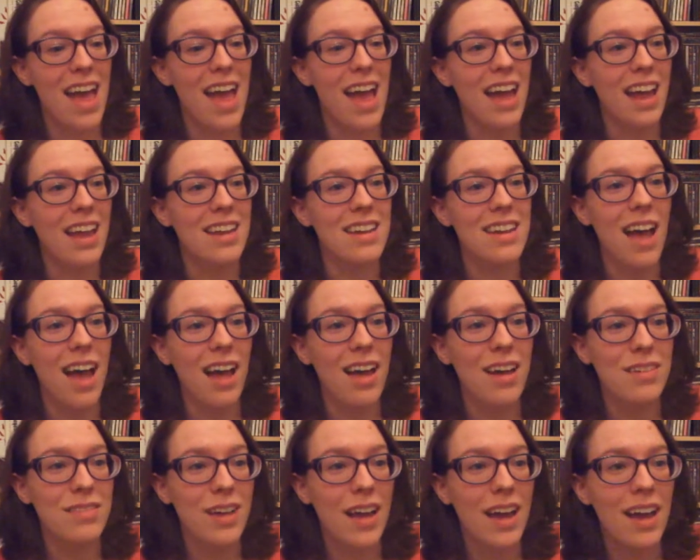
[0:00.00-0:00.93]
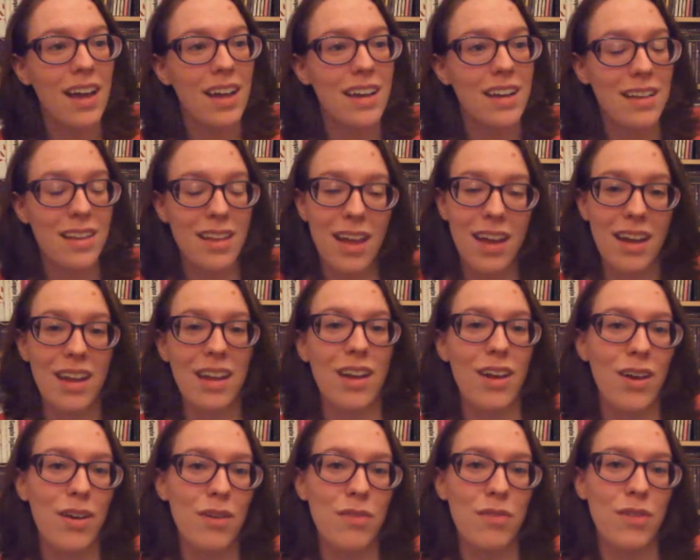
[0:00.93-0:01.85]
and I've had a lot
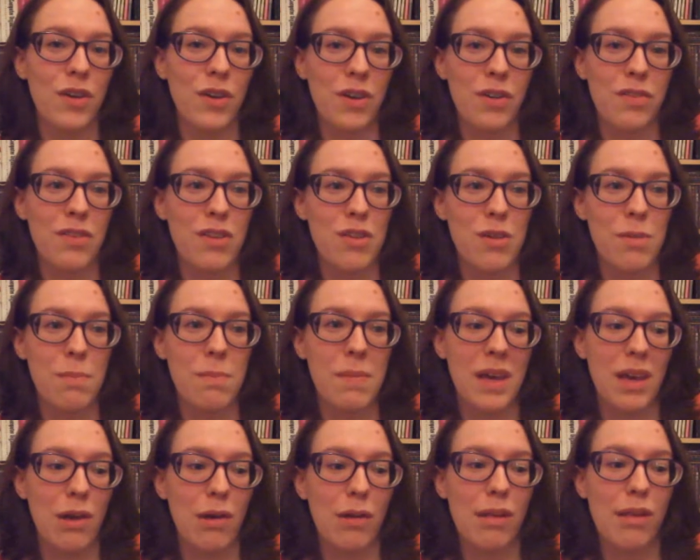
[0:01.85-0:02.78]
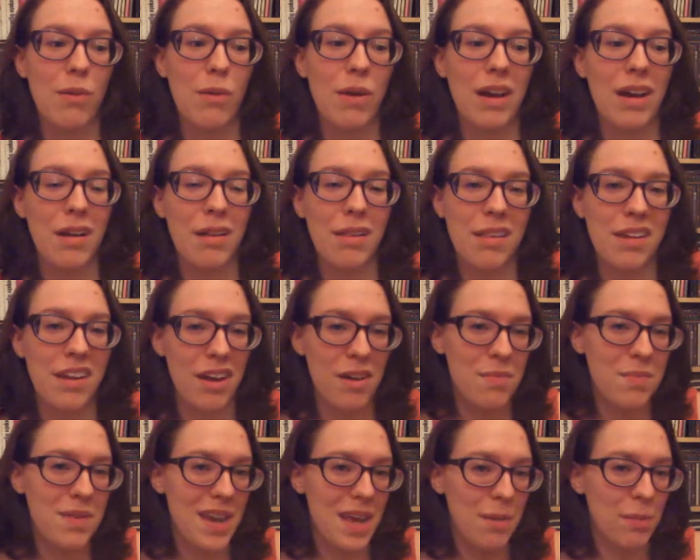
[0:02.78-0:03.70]
of Eurovision bingo squares that
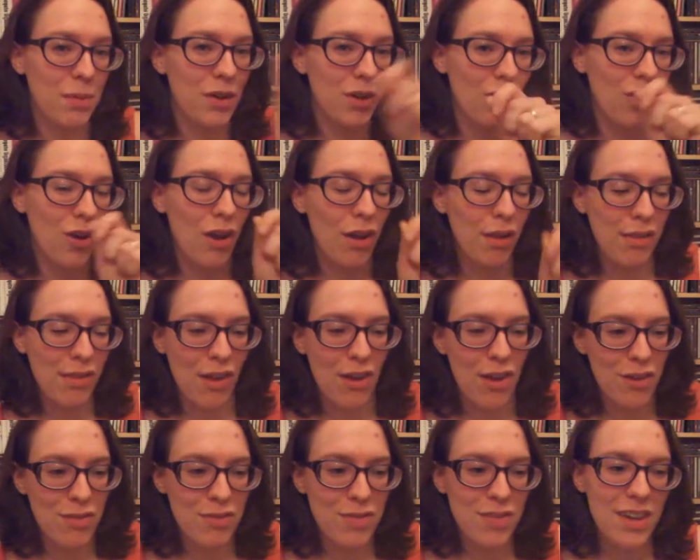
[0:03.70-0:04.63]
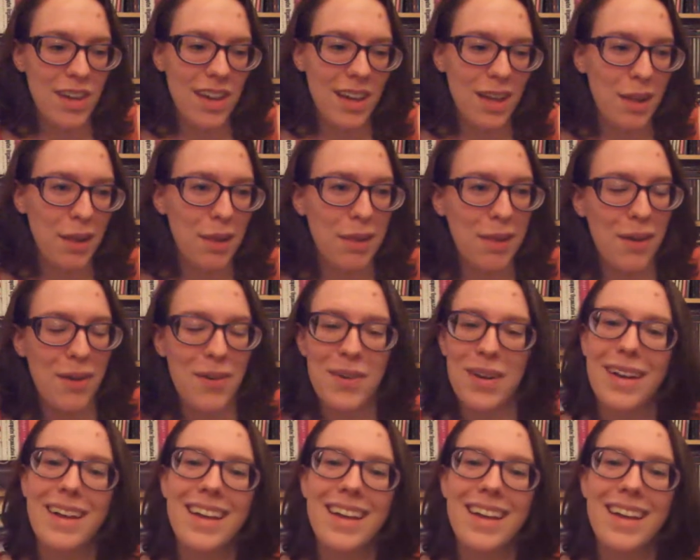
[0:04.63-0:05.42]
I've been able to cross off. So,